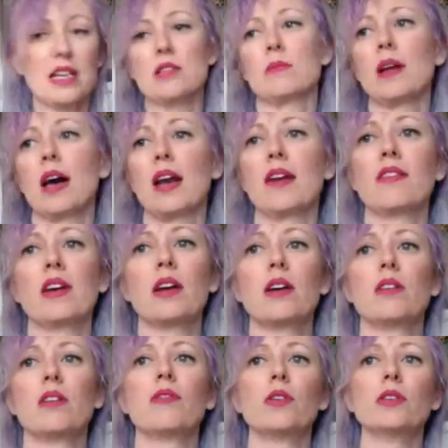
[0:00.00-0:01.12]
I'm not even going to
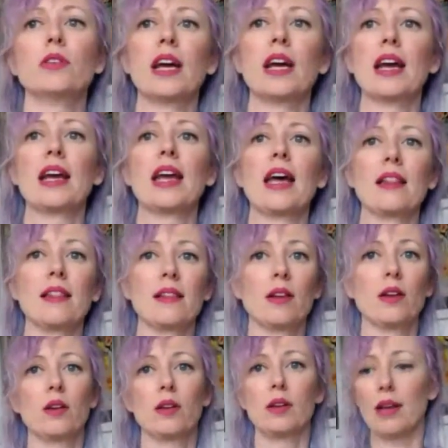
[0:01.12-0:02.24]
unfold it and get
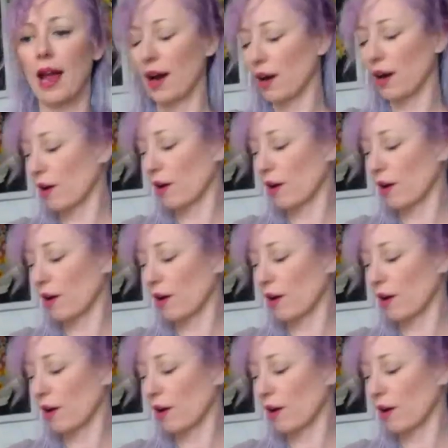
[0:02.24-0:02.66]
hair